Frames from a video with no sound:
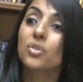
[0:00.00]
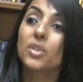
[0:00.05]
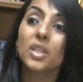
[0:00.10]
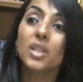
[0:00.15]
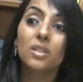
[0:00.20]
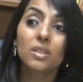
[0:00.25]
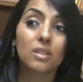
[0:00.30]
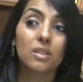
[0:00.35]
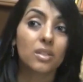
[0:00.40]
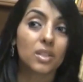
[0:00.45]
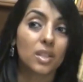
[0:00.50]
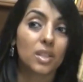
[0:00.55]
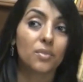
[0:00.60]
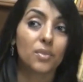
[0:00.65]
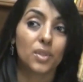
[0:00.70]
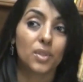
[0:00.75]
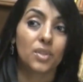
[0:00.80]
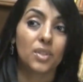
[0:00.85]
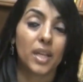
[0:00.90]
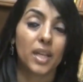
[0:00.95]
researching for
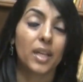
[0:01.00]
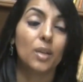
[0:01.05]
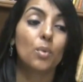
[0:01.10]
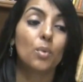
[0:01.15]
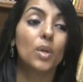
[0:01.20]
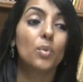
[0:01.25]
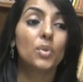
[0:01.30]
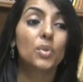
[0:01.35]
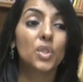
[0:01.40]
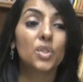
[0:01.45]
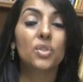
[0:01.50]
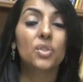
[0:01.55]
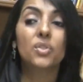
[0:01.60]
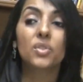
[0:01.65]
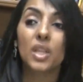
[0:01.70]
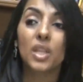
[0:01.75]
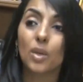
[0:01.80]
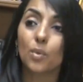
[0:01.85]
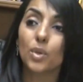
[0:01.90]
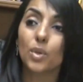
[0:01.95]
the second one, which is a
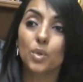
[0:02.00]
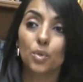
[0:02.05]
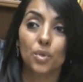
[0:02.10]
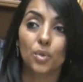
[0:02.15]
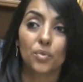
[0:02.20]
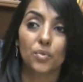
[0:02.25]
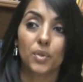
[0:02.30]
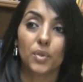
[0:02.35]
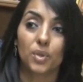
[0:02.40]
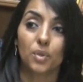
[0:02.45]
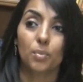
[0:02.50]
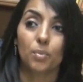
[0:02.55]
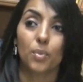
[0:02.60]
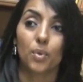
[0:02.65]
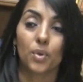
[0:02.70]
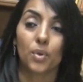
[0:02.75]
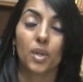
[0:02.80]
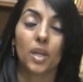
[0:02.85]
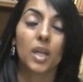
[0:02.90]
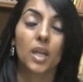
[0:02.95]
sequel to the first book.